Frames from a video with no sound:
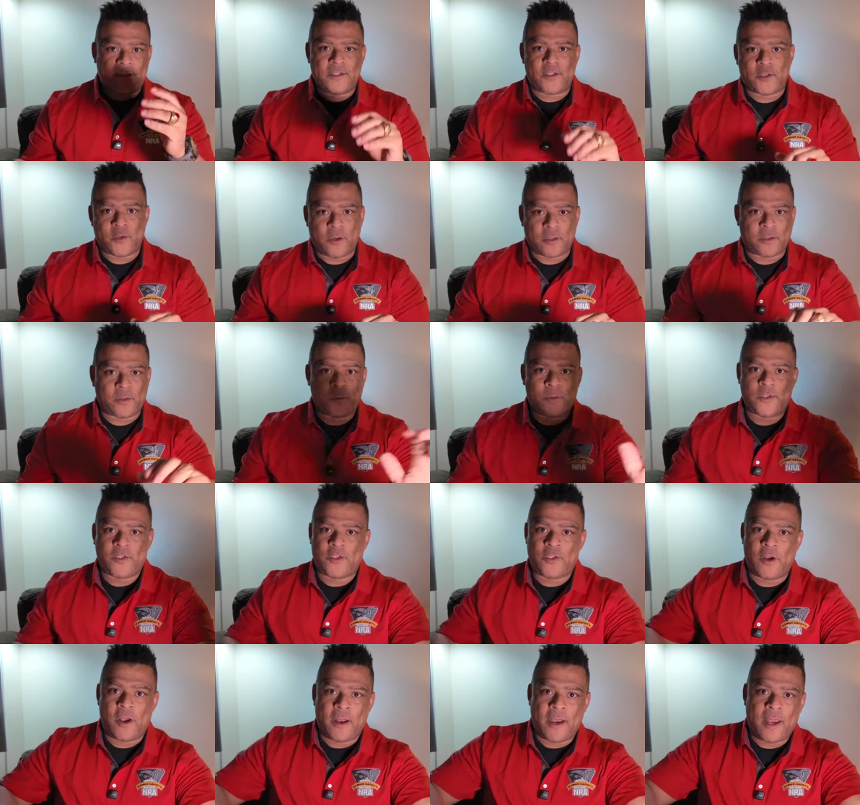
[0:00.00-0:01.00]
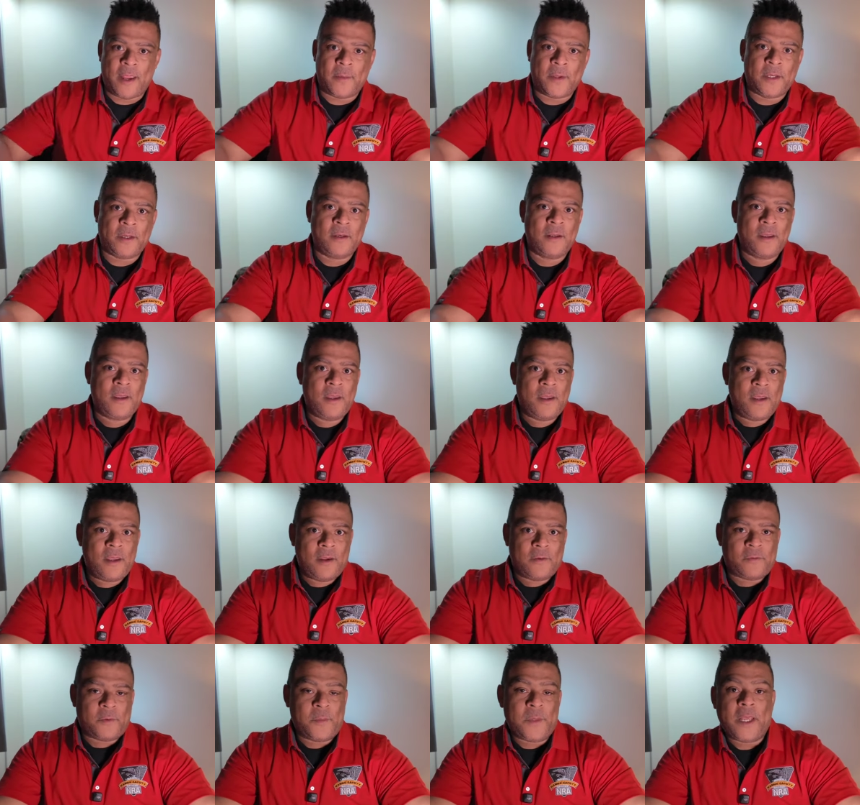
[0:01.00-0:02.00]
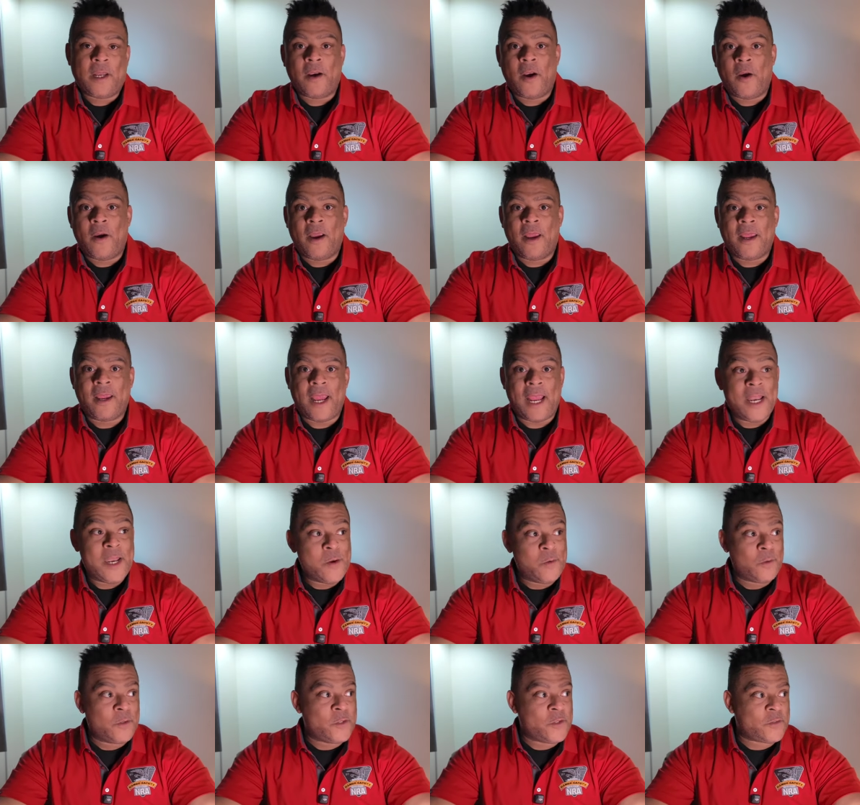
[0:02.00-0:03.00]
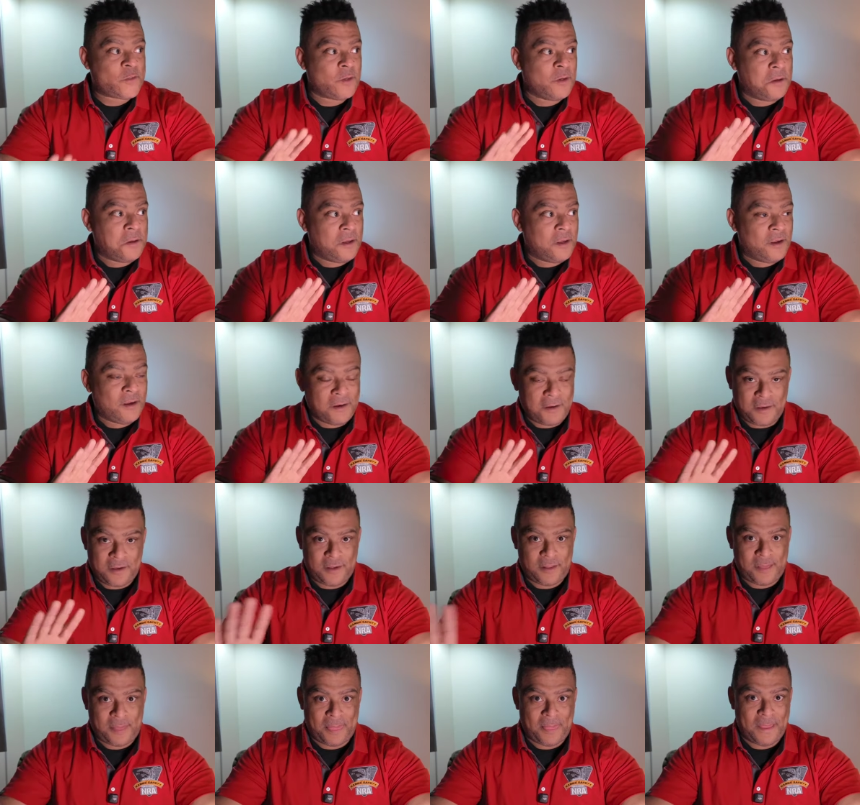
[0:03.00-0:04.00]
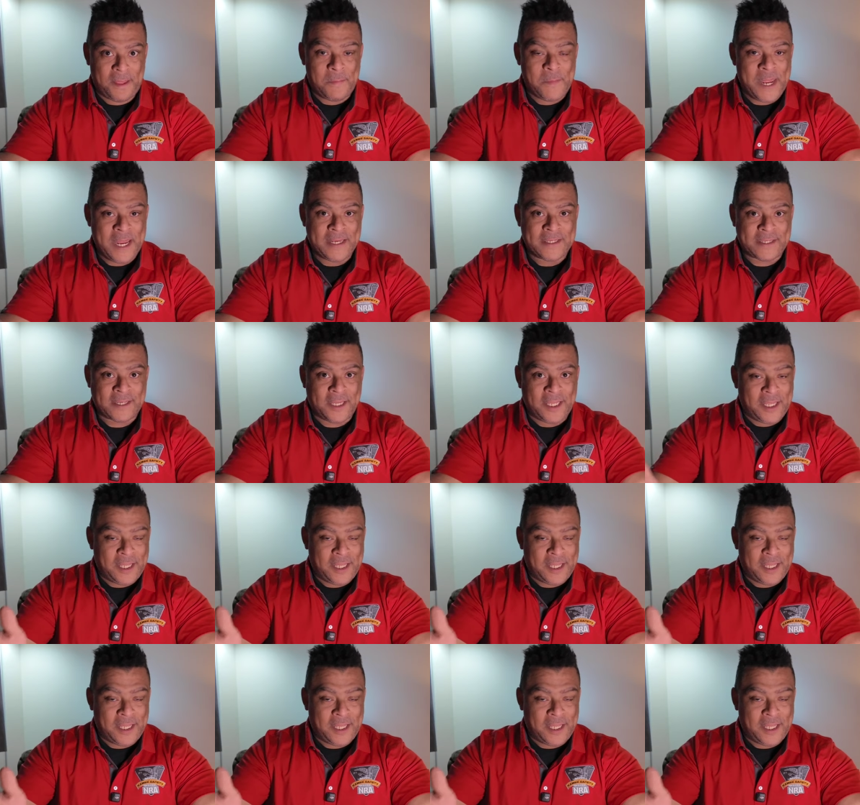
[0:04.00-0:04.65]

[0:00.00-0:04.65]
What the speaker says: The instructor was John Ammon from the NRA, and it was amazing.